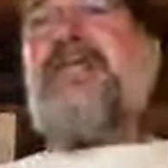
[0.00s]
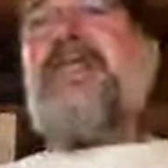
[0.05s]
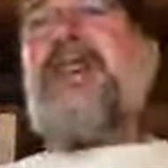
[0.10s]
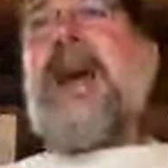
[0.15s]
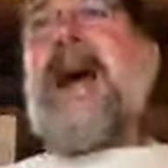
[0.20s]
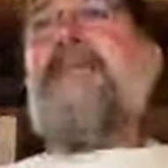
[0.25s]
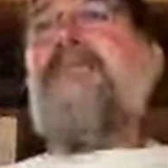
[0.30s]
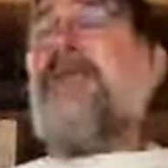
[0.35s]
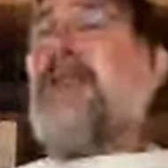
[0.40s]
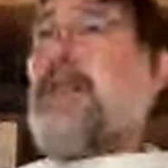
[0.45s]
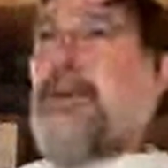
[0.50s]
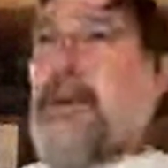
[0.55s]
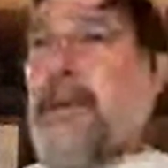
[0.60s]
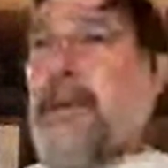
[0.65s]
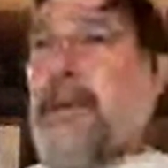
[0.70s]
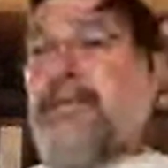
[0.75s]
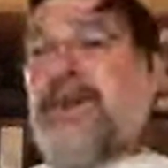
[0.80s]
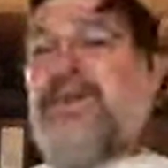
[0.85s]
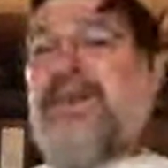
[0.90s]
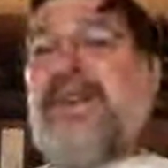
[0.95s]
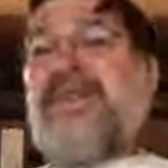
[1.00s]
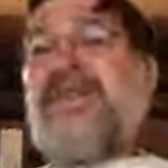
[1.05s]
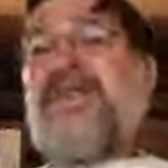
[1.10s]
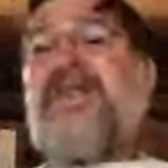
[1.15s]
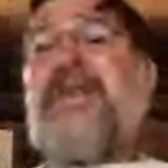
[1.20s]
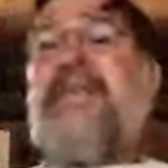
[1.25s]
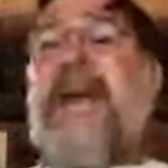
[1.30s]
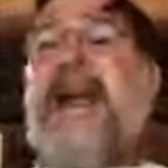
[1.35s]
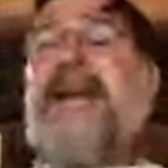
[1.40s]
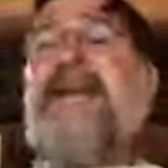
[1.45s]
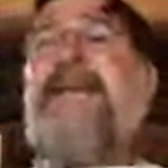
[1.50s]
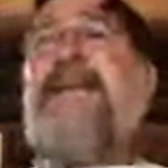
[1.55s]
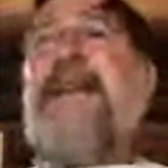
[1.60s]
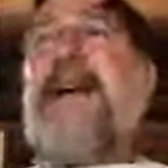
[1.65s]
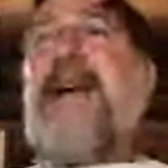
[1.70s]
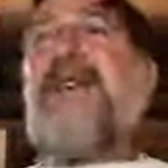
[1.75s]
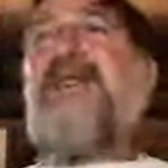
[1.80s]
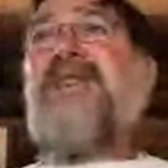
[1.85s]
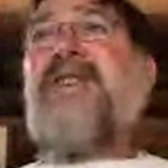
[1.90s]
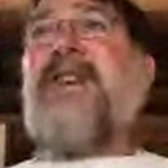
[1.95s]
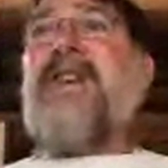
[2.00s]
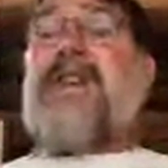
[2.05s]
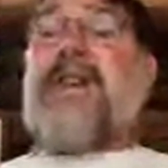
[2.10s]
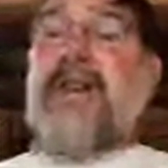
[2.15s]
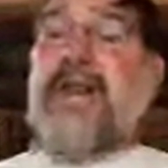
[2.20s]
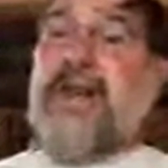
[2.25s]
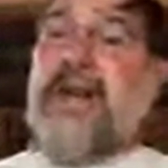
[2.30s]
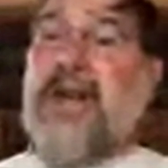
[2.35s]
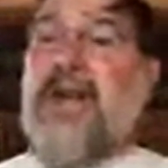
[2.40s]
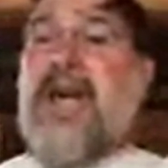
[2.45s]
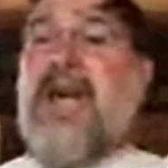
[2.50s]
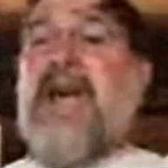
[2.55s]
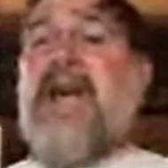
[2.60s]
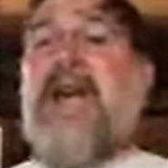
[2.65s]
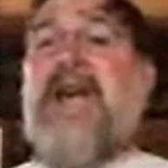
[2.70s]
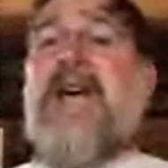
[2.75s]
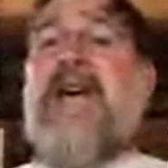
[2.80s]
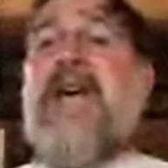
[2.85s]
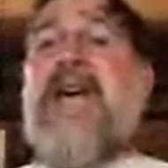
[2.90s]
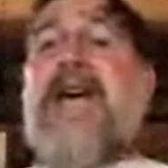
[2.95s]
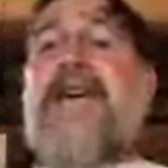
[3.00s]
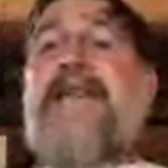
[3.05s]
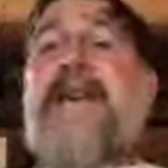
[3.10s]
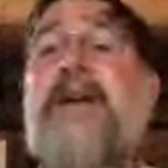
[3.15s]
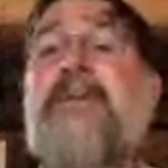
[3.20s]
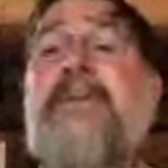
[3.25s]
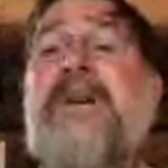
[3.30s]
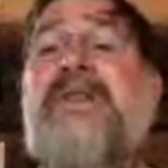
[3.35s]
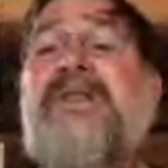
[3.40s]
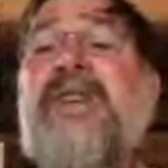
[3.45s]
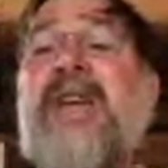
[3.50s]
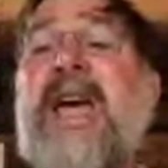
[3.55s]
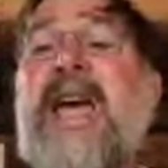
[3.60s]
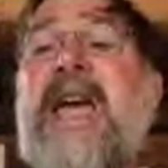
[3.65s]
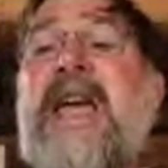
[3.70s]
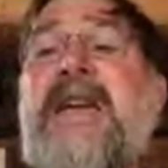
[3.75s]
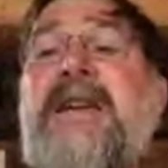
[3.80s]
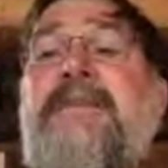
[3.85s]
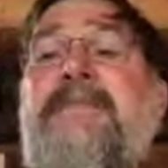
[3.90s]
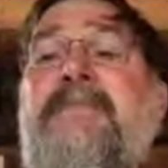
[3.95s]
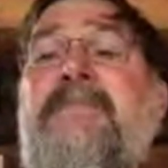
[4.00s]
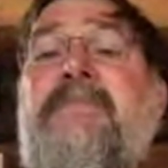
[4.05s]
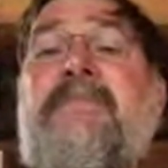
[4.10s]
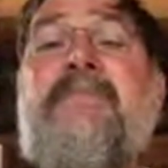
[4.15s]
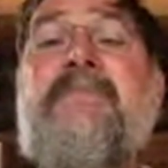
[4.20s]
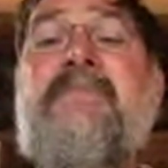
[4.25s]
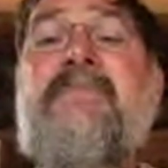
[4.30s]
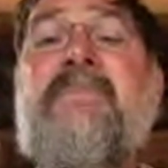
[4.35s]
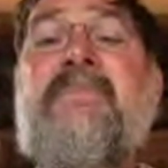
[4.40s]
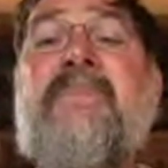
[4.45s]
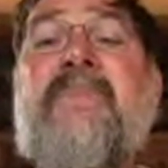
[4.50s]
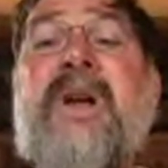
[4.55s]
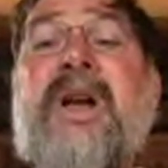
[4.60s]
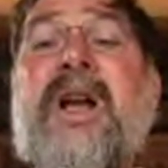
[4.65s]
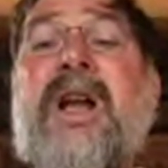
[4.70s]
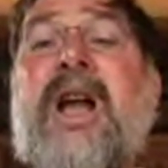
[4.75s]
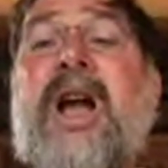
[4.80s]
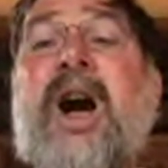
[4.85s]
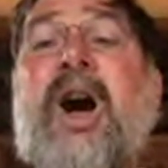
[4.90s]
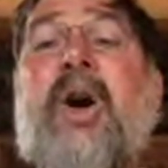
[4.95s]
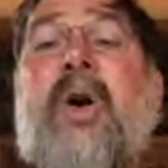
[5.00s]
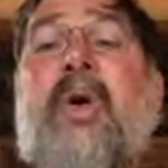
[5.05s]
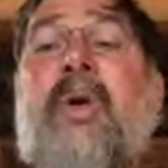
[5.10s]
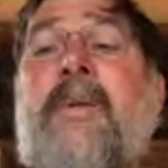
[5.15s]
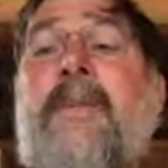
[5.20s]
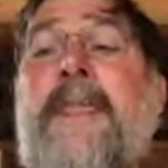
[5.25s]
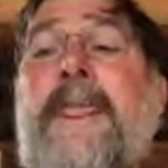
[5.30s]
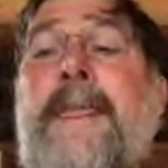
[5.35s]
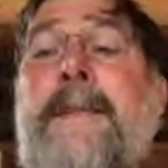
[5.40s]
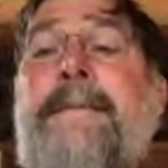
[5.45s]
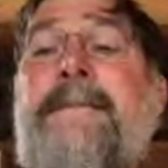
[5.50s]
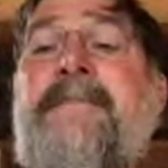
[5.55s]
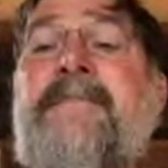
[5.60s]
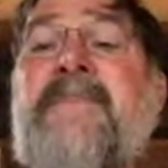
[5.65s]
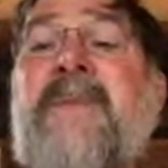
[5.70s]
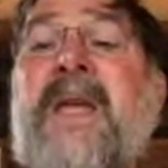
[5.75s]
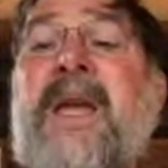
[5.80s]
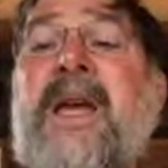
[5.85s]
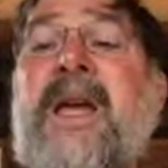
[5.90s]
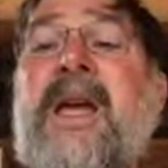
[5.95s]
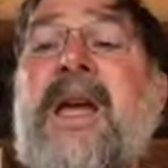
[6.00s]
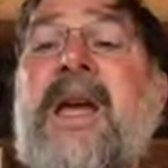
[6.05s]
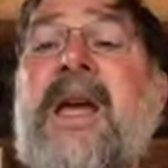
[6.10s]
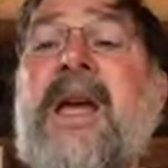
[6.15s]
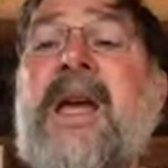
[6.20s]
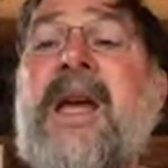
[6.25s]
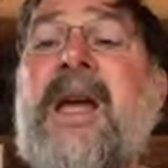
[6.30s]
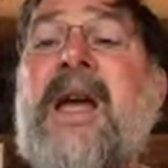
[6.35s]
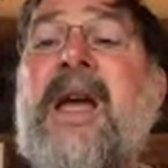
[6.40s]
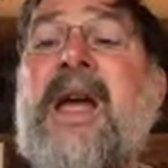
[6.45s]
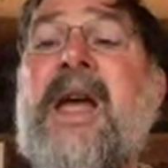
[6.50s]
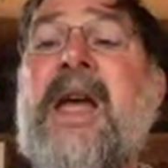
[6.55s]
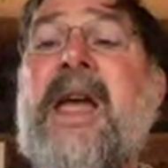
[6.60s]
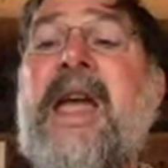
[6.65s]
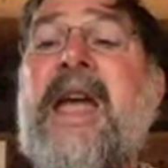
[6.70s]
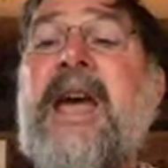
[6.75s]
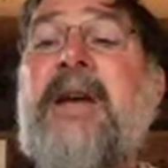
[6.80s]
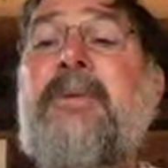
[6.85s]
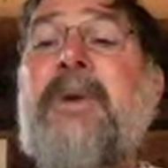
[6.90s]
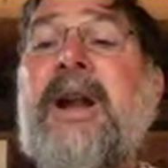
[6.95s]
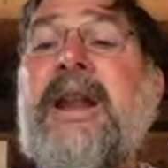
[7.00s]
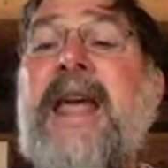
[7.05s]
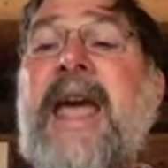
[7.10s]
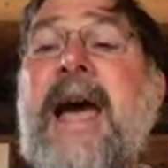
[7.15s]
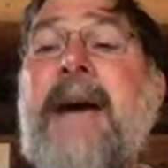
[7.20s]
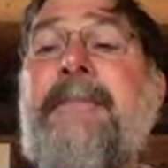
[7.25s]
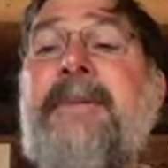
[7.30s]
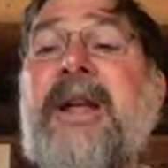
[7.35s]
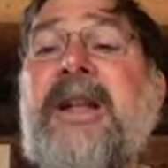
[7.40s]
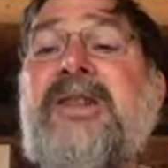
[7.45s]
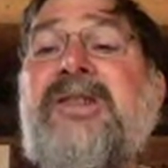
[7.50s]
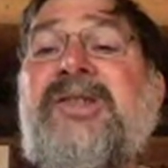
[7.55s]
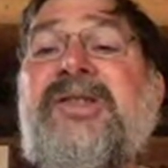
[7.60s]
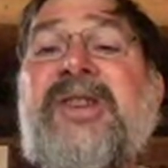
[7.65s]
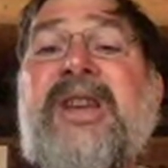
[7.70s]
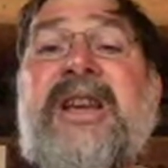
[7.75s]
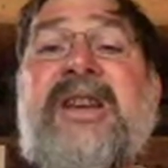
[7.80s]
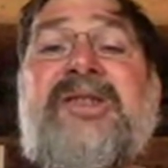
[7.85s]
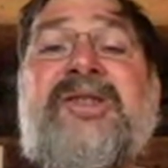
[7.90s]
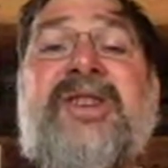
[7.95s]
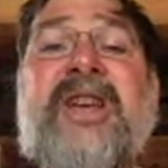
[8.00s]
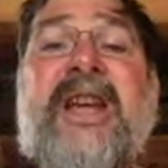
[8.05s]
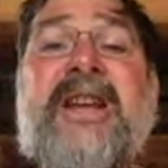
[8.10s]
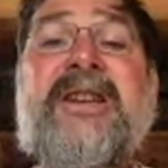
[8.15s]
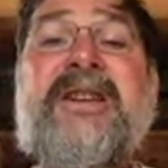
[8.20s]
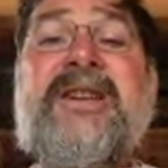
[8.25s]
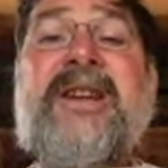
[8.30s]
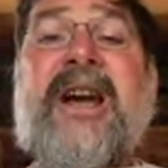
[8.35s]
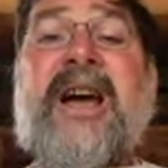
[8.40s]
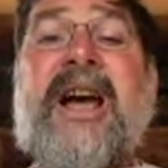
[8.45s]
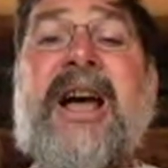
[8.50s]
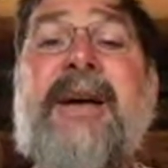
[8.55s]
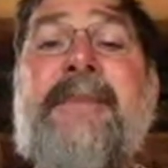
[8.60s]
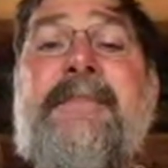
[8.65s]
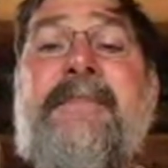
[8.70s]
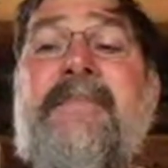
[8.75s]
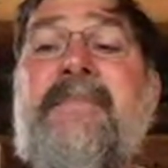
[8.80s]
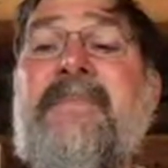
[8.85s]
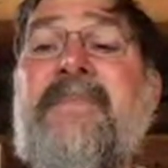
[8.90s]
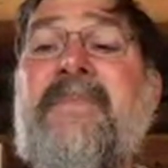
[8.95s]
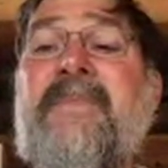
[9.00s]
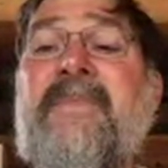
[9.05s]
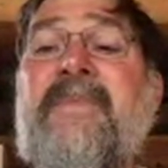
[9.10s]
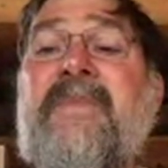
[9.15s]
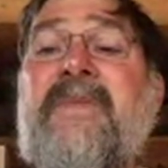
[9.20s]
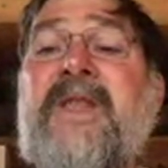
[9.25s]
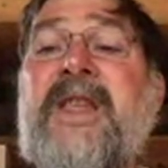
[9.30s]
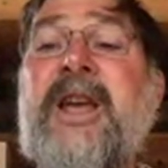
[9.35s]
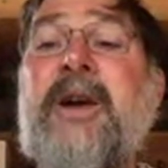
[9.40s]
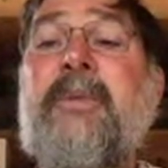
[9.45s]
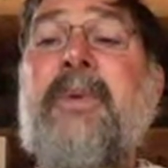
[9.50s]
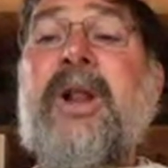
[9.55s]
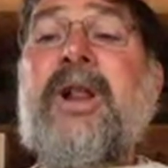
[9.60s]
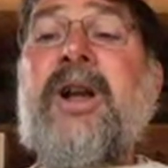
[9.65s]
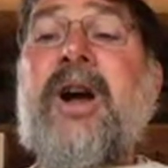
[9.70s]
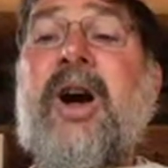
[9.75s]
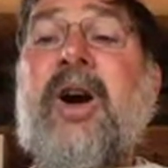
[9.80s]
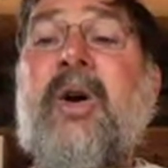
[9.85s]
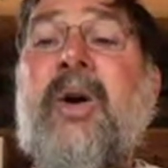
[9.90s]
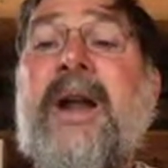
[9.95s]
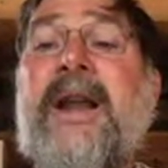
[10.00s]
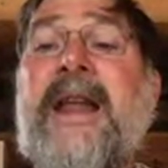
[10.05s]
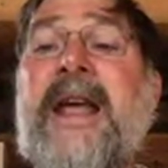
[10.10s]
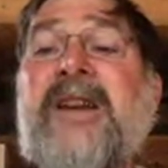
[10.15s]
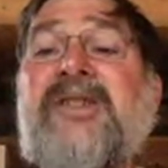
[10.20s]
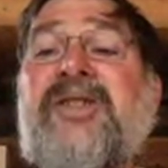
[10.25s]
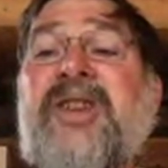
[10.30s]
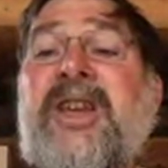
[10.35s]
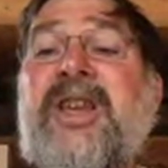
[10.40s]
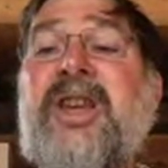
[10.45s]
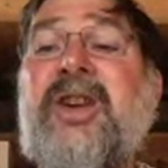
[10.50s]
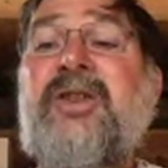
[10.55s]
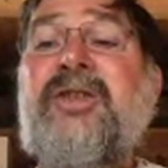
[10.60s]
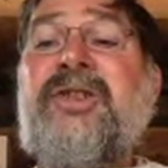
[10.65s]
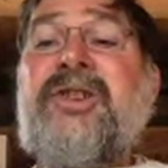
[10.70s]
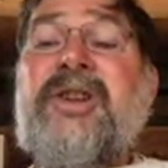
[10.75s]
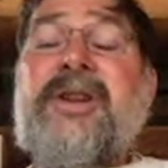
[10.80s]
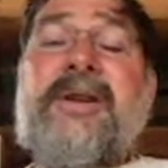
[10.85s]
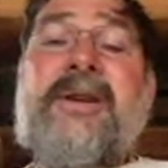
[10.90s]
an object that represents the manifest. And then we say, go. And what happens is that it will go and execute